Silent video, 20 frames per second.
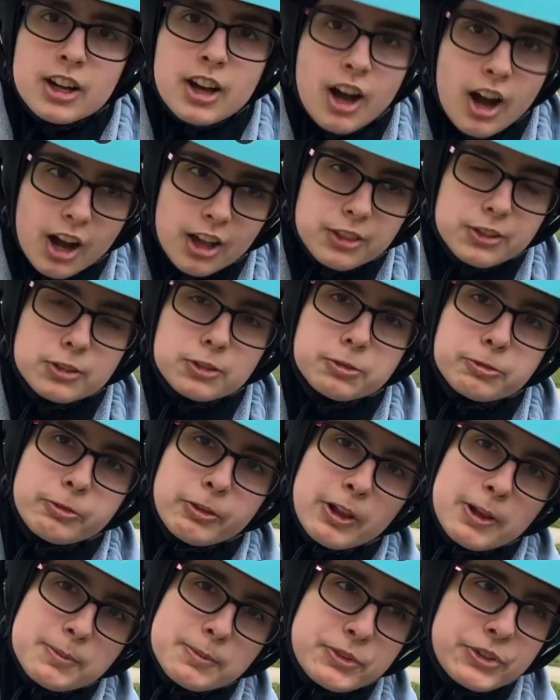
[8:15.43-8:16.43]
Other
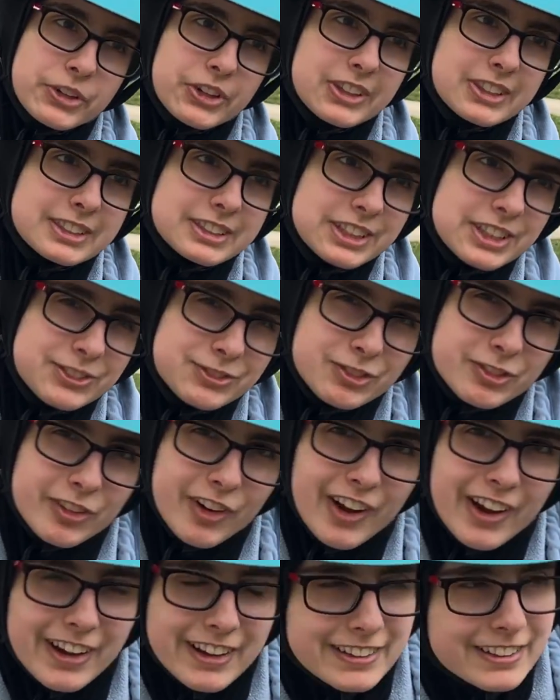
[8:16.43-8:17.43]
flip tricks seem
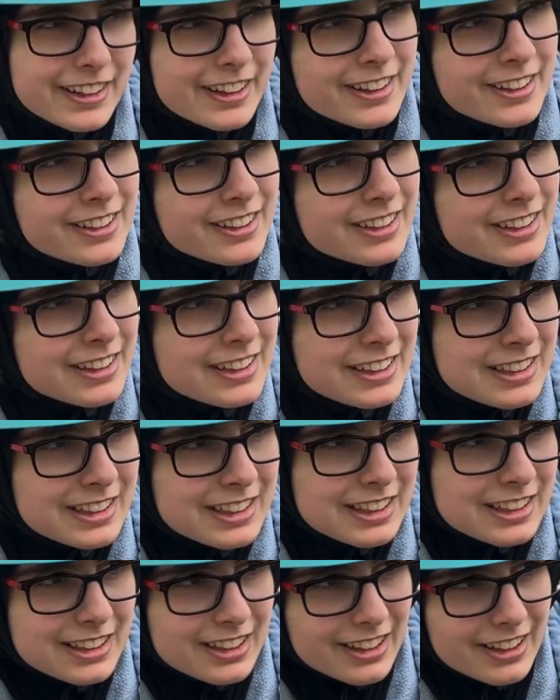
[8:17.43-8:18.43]
fine,
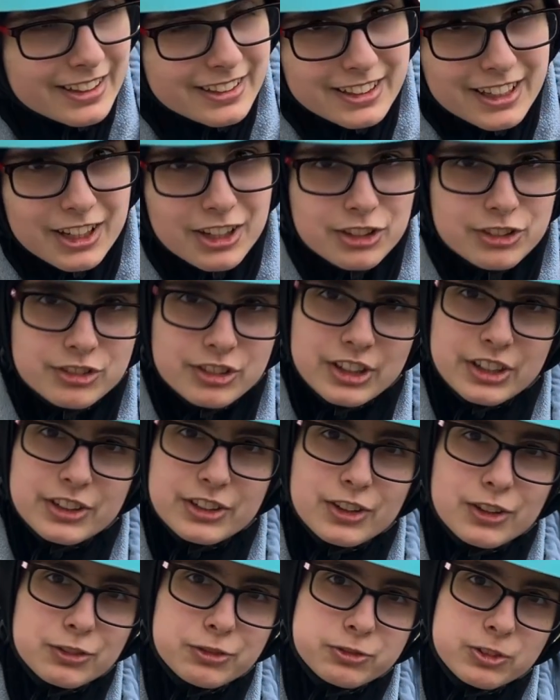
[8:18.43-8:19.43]
like
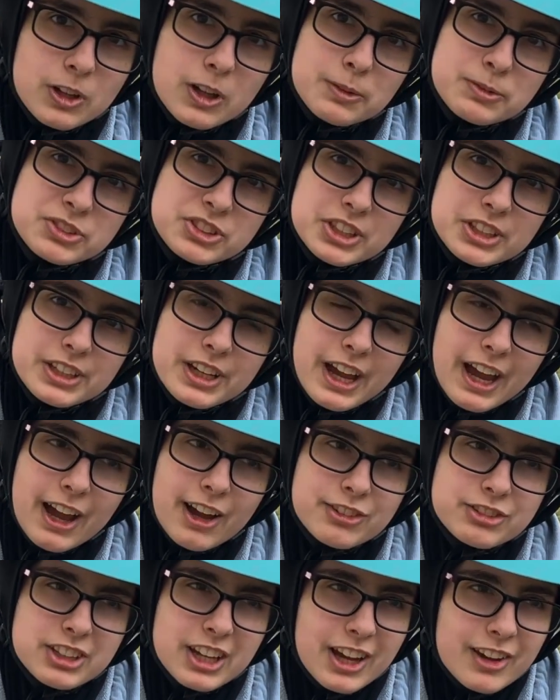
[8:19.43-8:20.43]
varial flips and
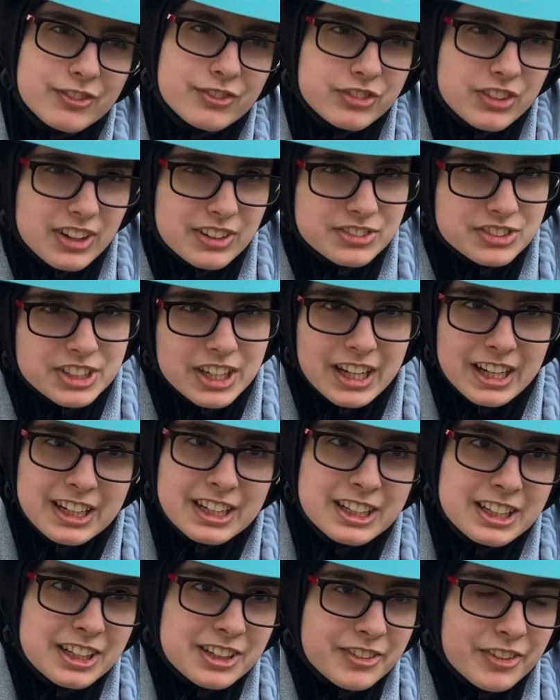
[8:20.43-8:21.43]
half cab flips,
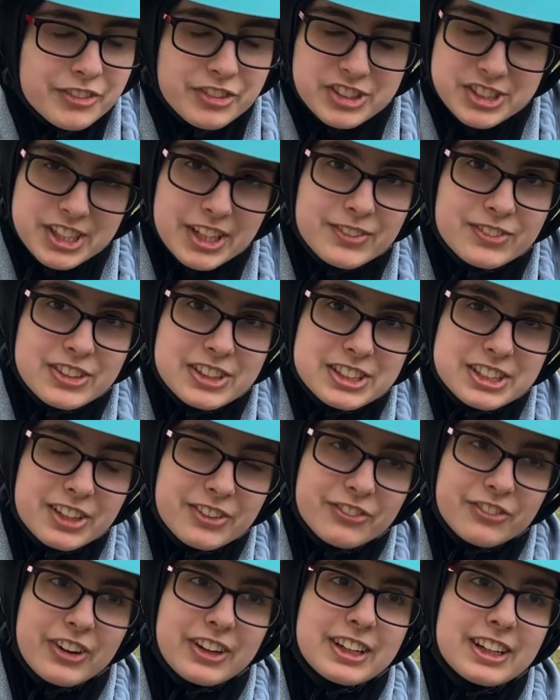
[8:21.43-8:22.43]
but for some reason
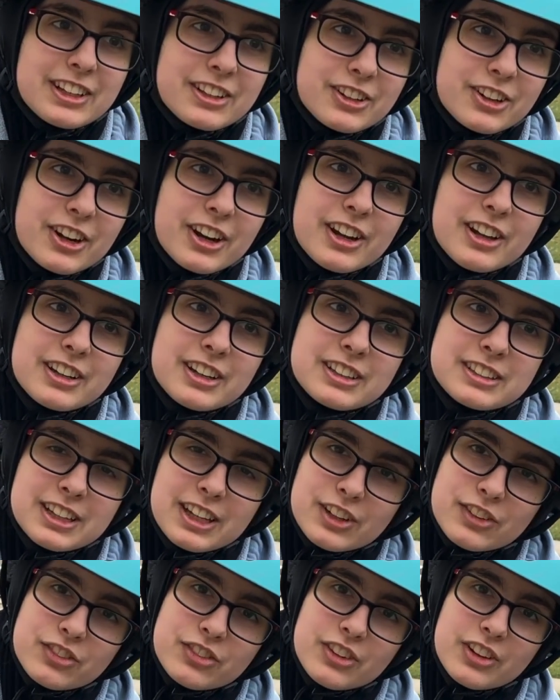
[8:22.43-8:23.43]
regular
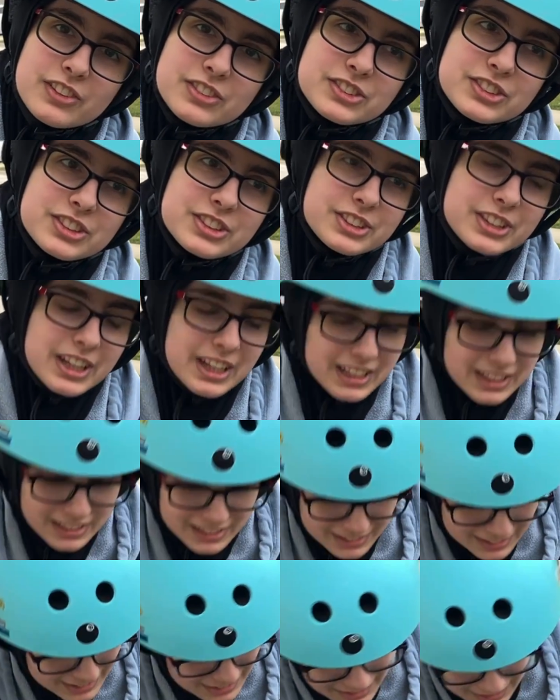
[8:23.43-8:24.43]
kick flips
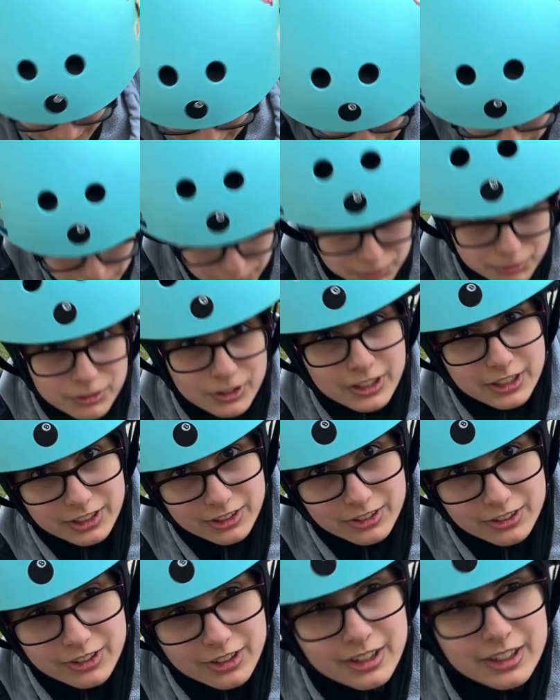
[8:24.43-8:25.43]
it doesn't flick
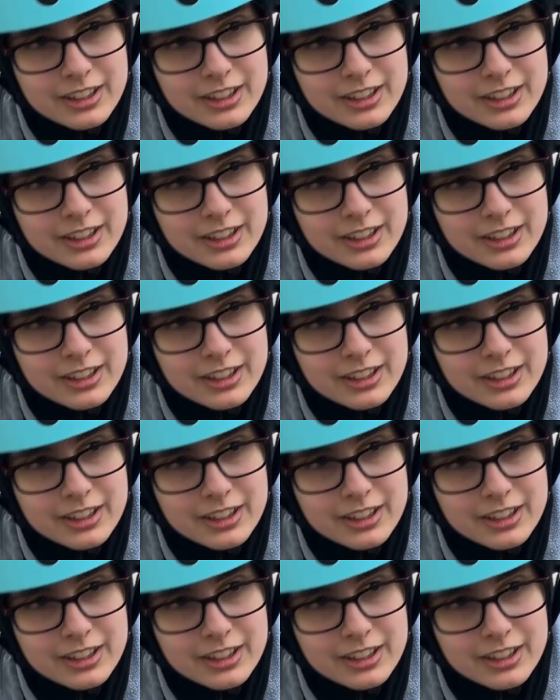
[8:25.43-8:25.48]
good.